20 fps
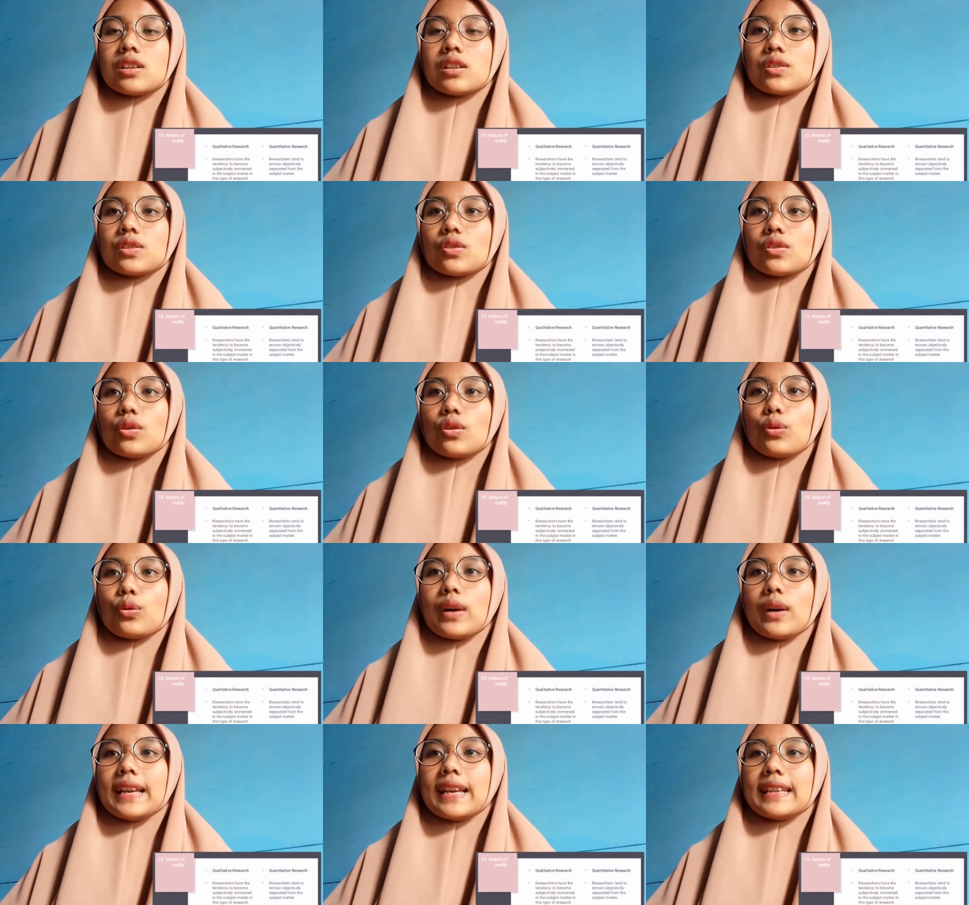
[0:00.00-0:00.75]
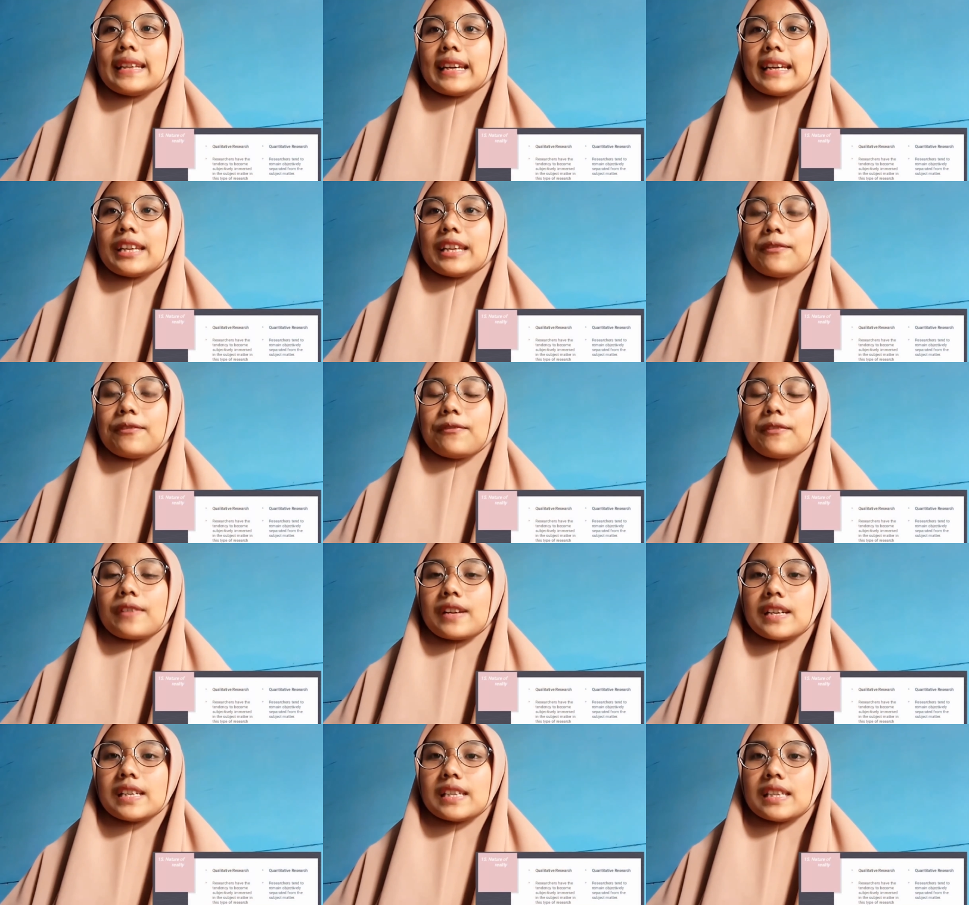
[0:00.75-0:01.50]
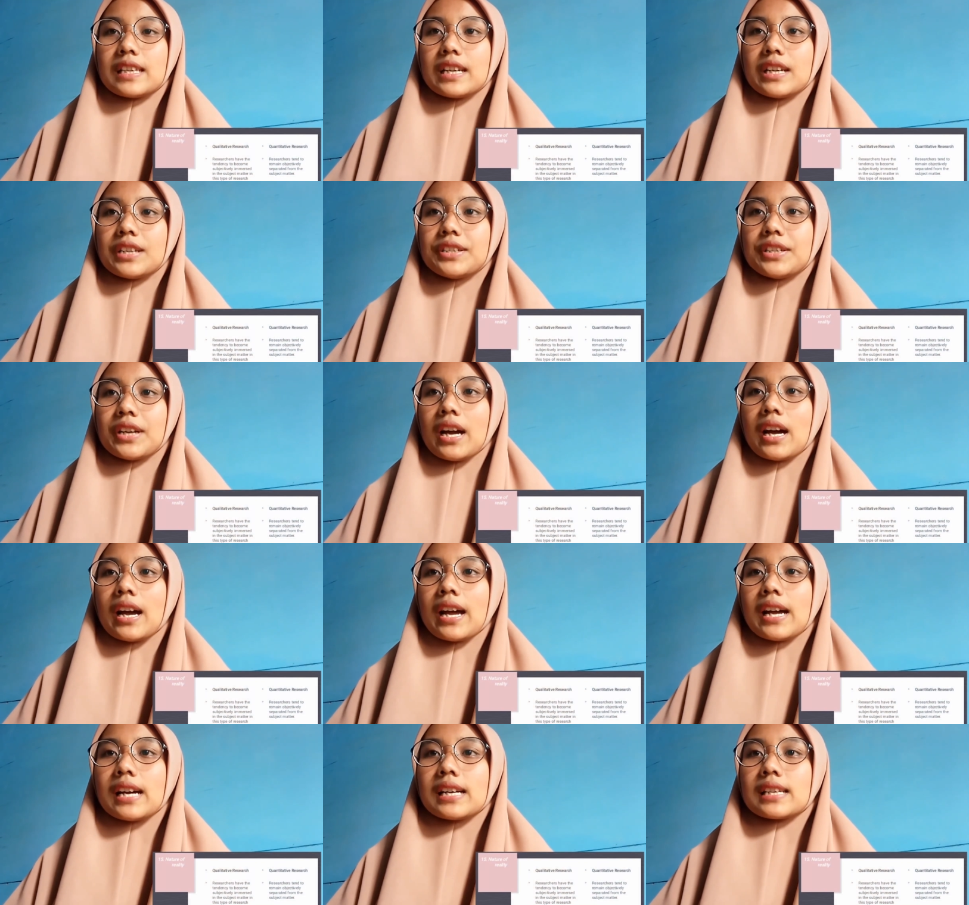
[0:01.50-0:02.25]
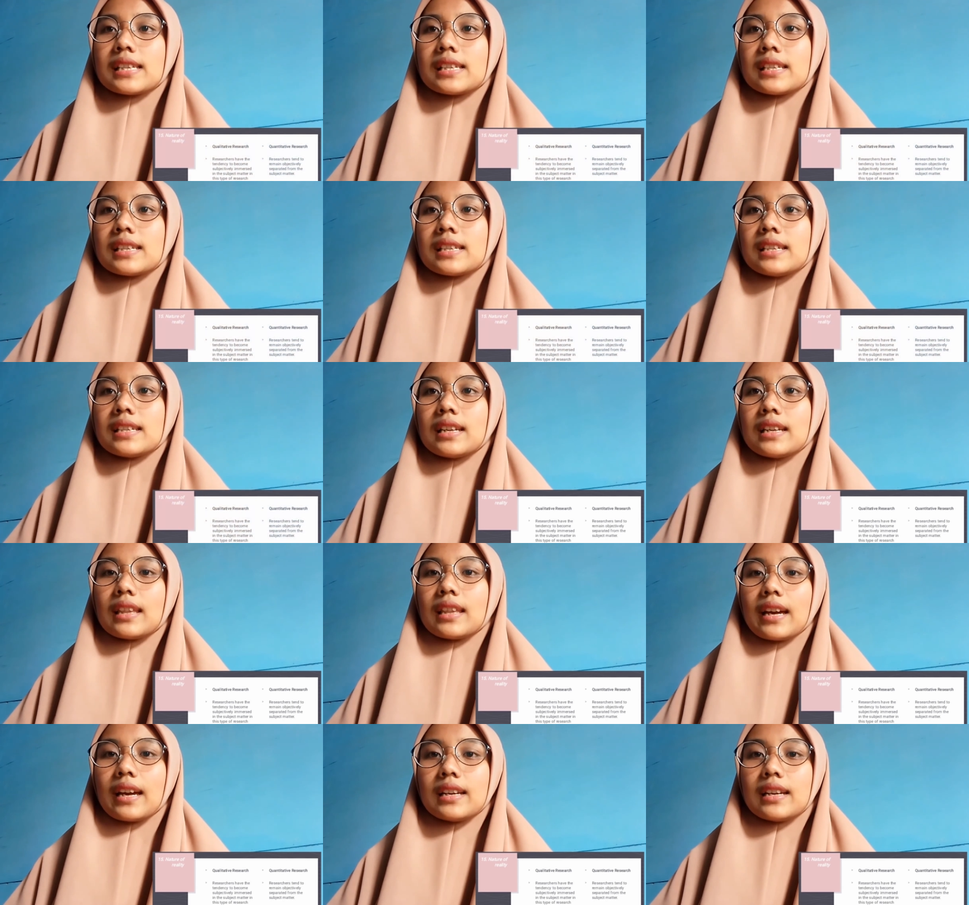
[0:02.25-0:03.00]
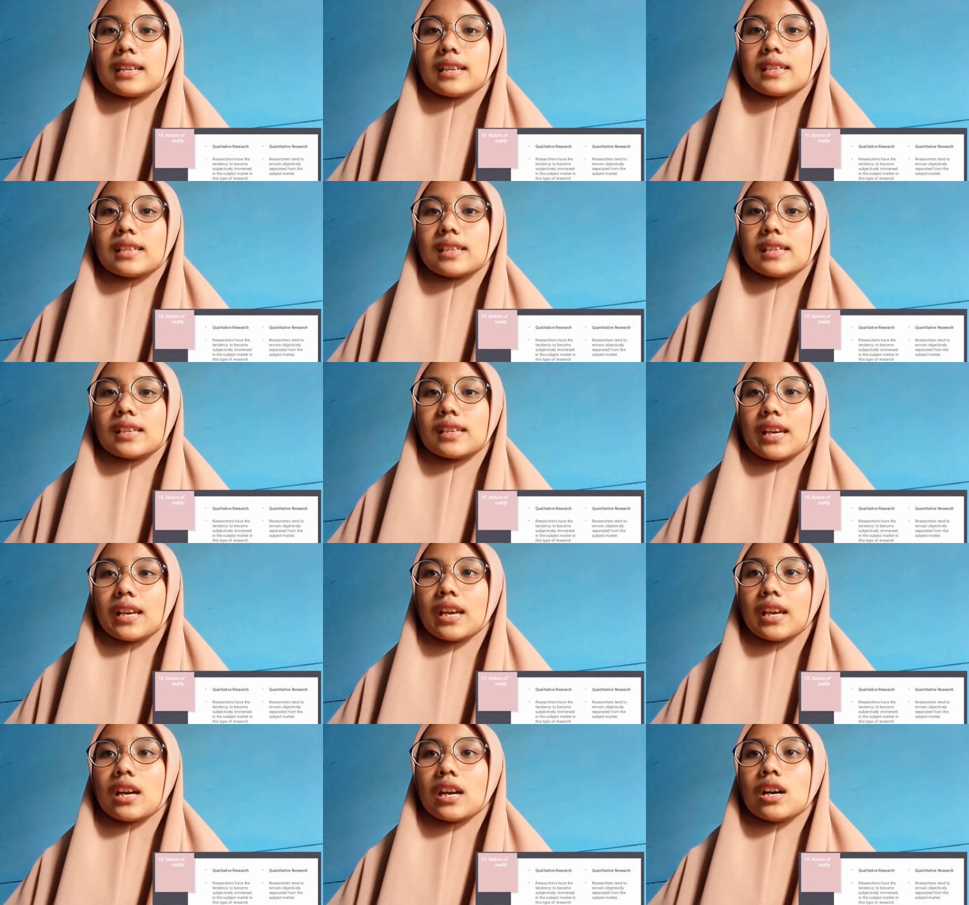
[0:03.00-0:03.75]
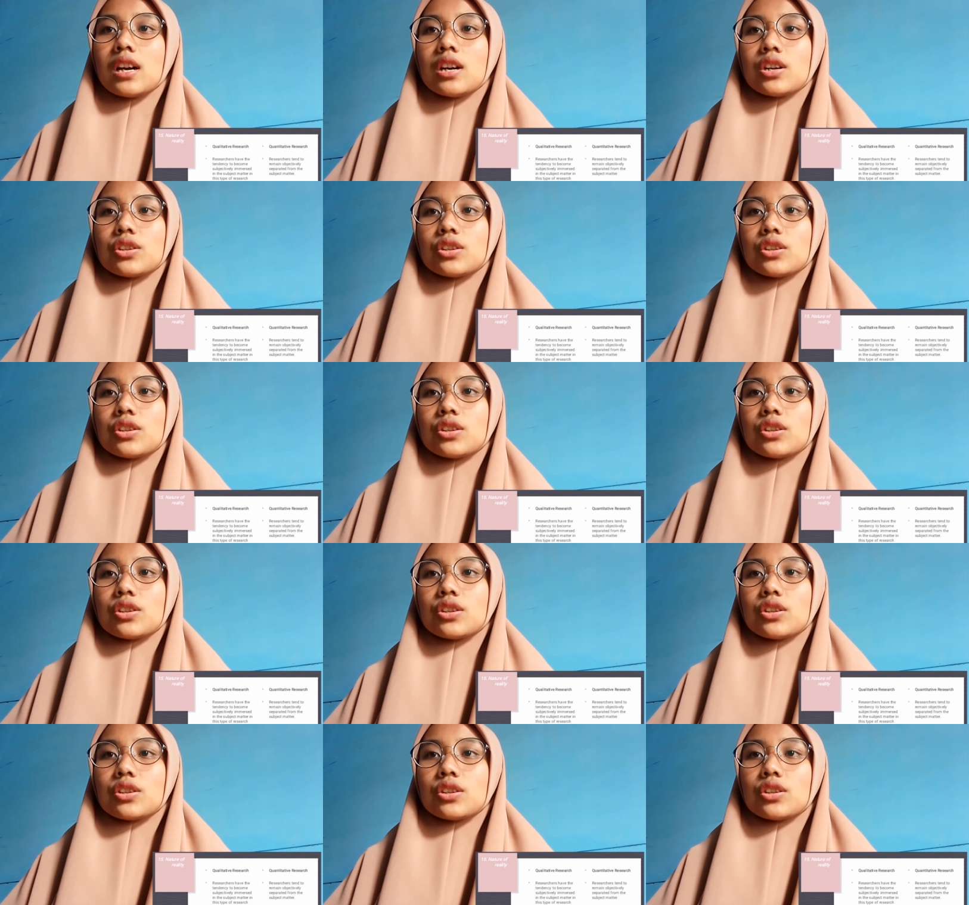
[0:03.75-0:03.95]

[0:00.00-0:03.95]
So qualitative research has the tendency